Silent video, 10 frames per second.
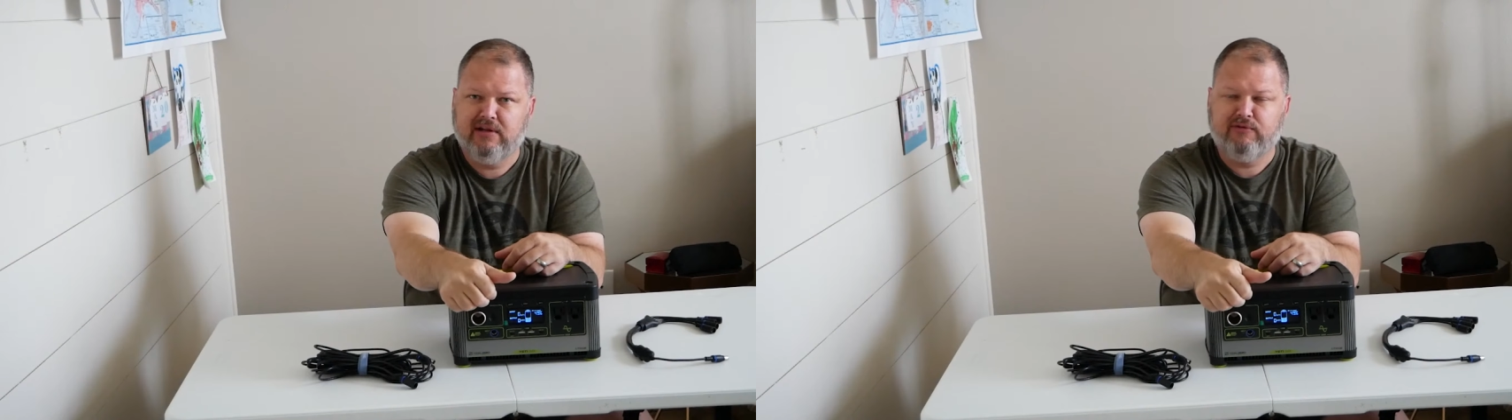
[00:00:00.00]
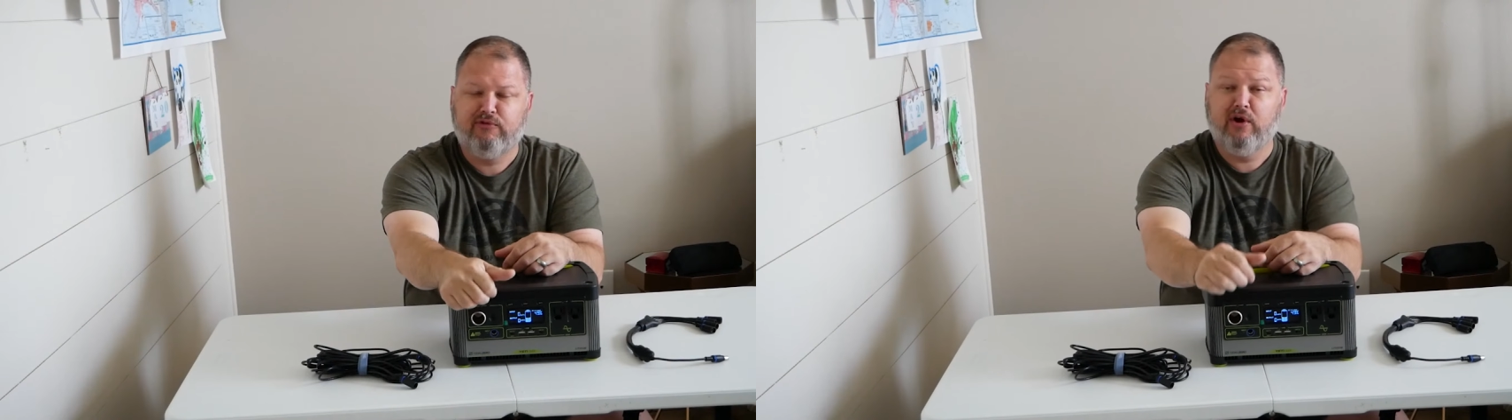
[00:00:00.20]

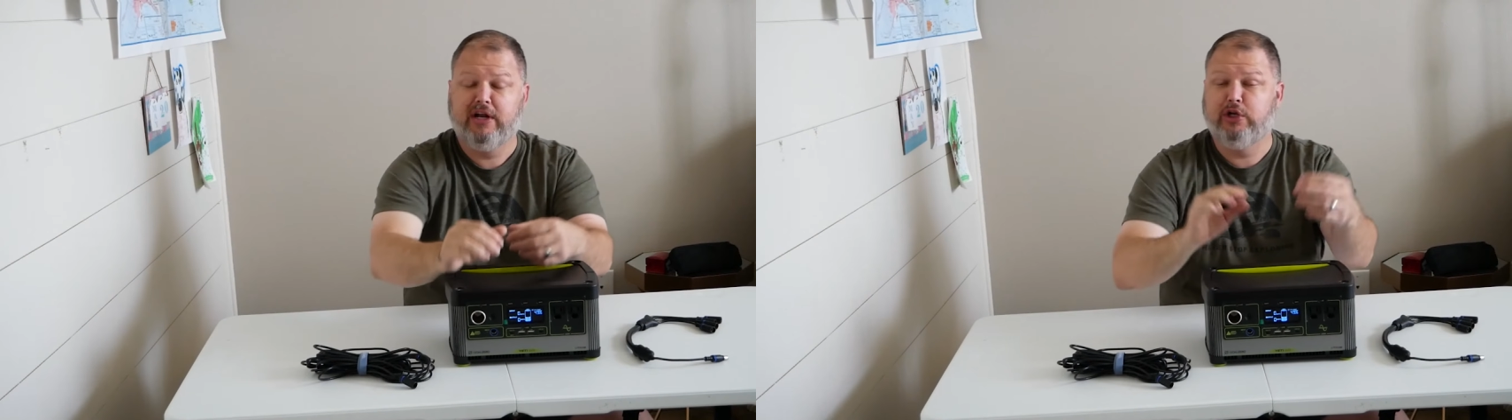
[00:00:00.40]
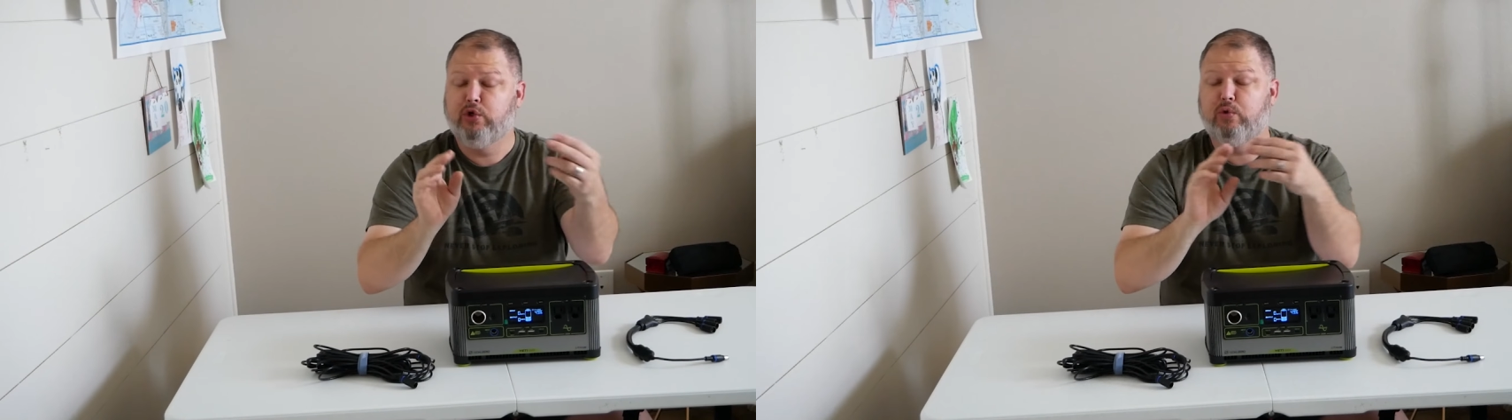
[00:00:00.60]
in the front
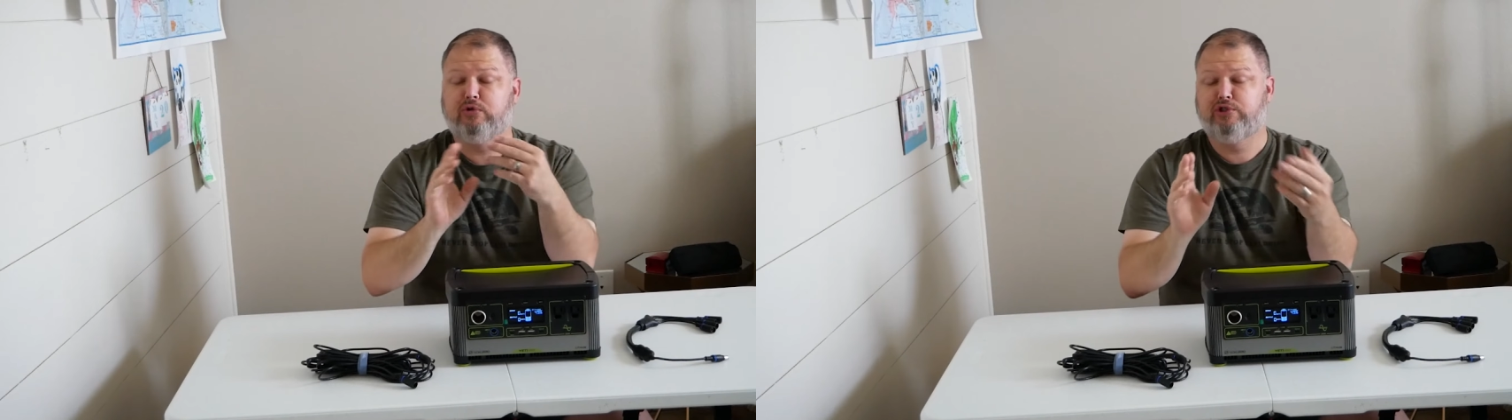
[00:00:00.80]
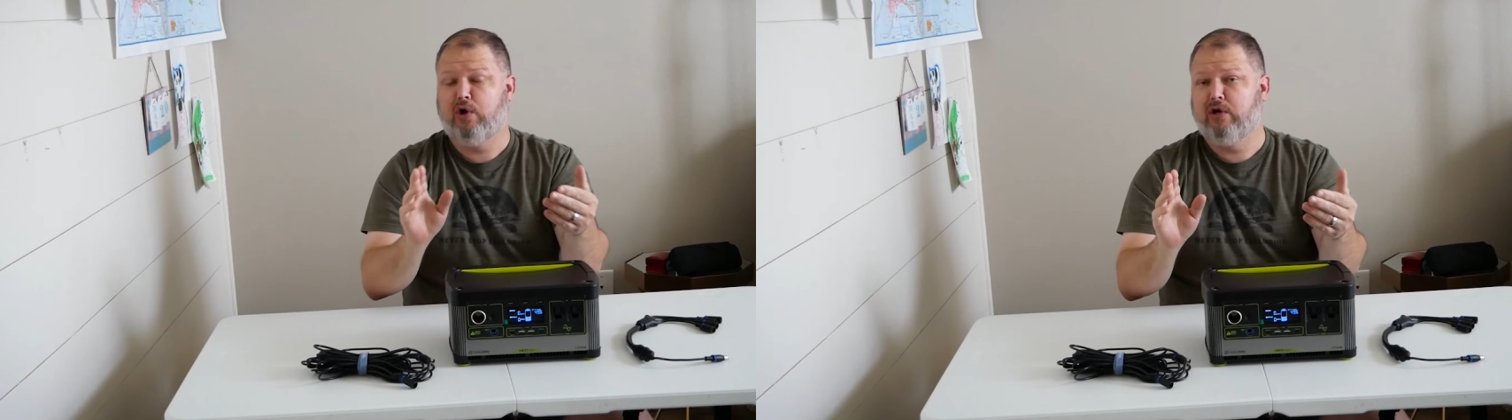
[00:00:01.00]
and dual
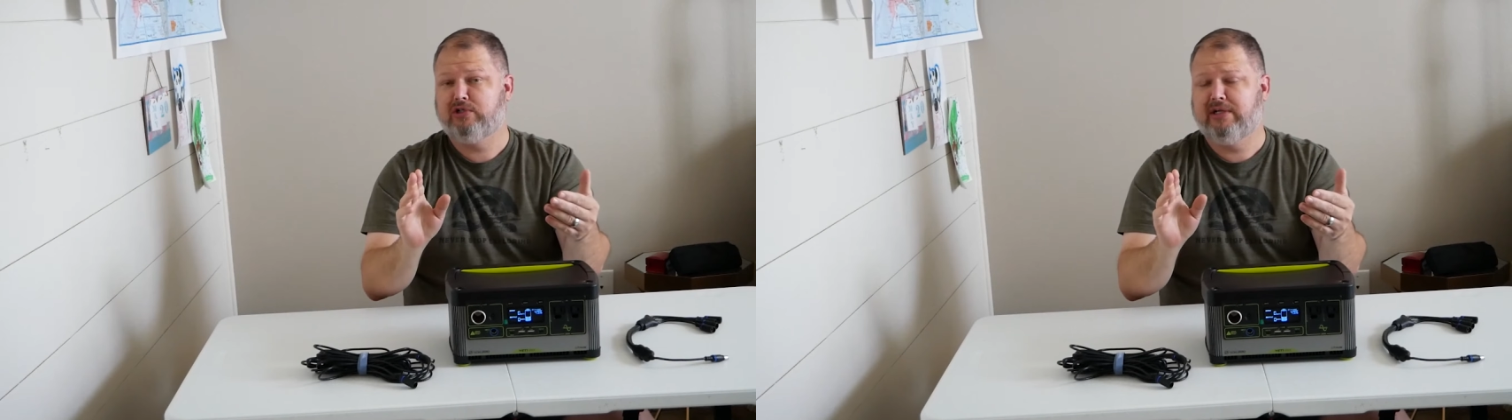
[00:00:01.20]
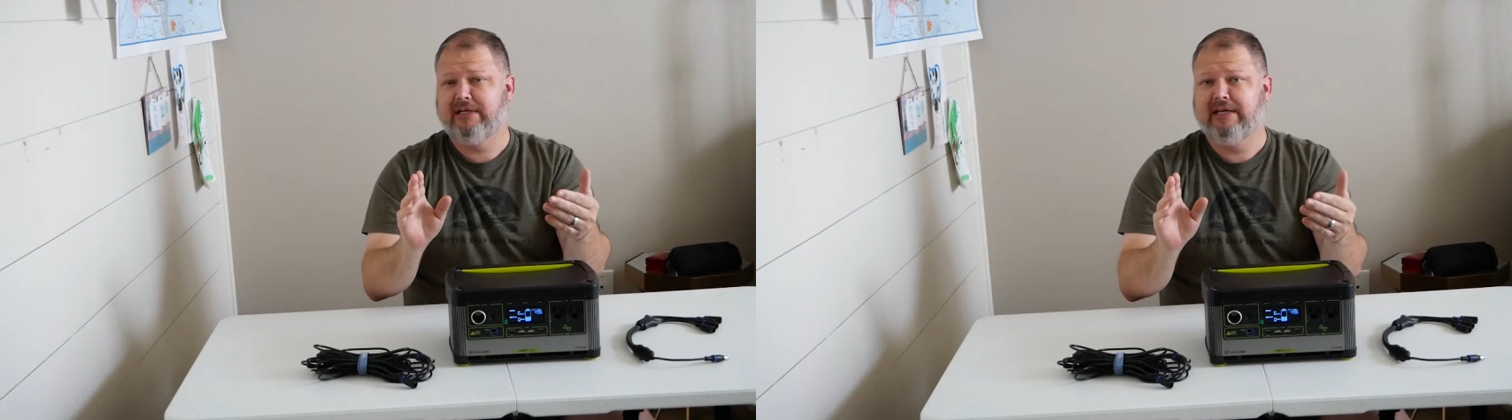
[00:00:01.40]

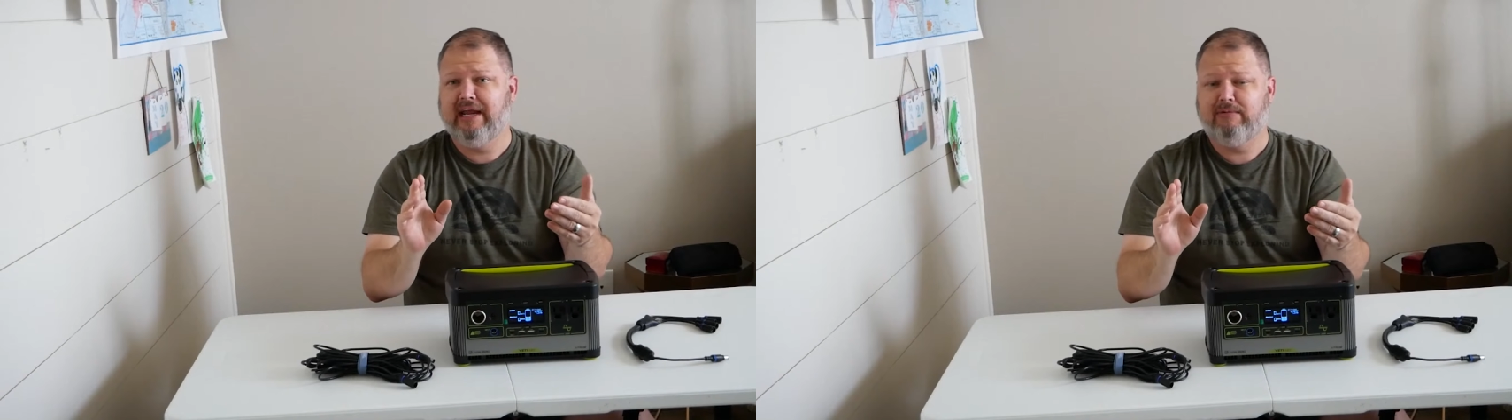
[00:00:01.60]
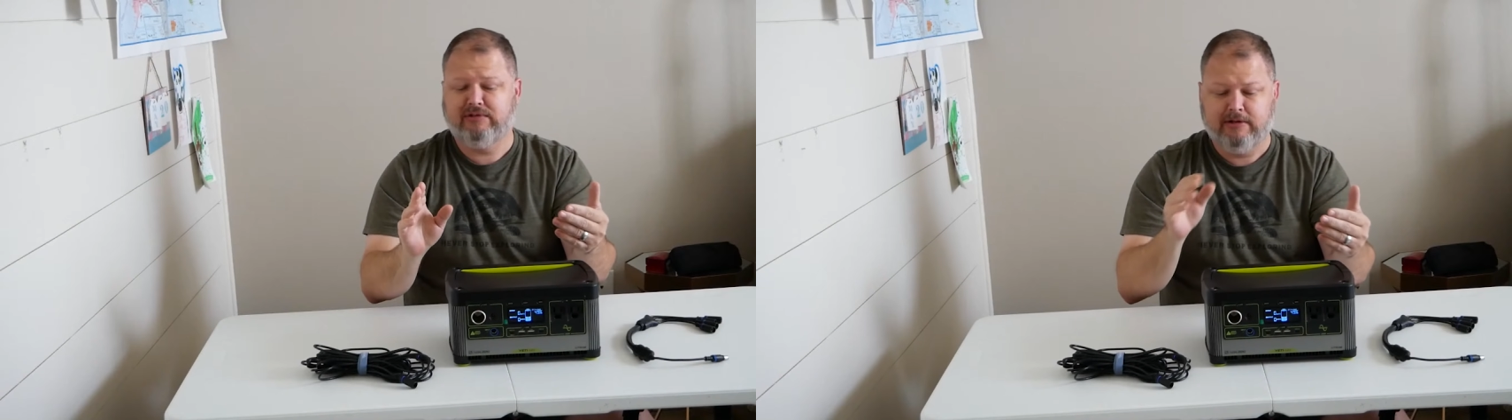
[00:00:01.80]
charge like you
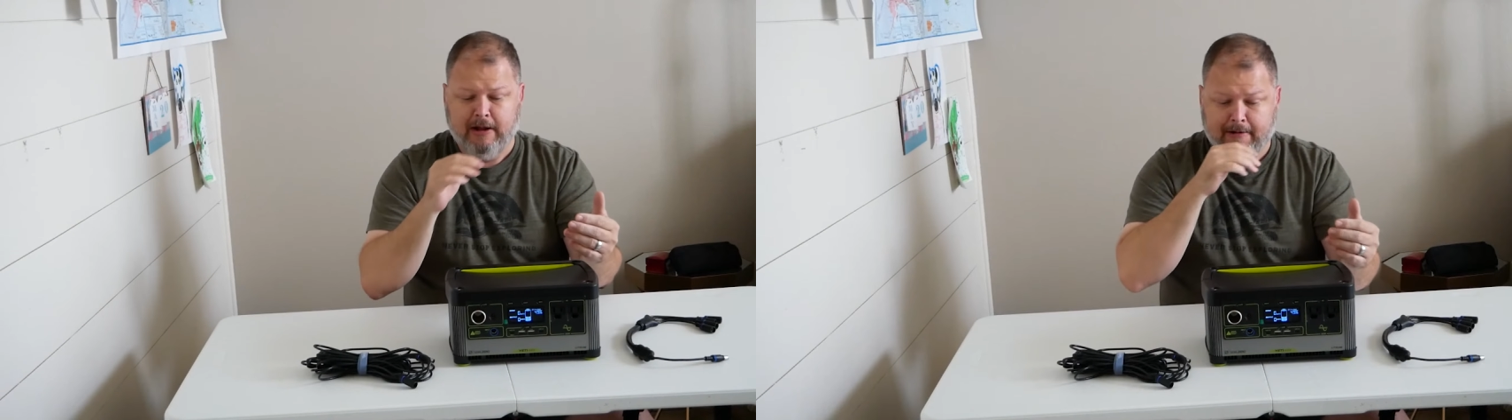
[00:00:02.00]
can with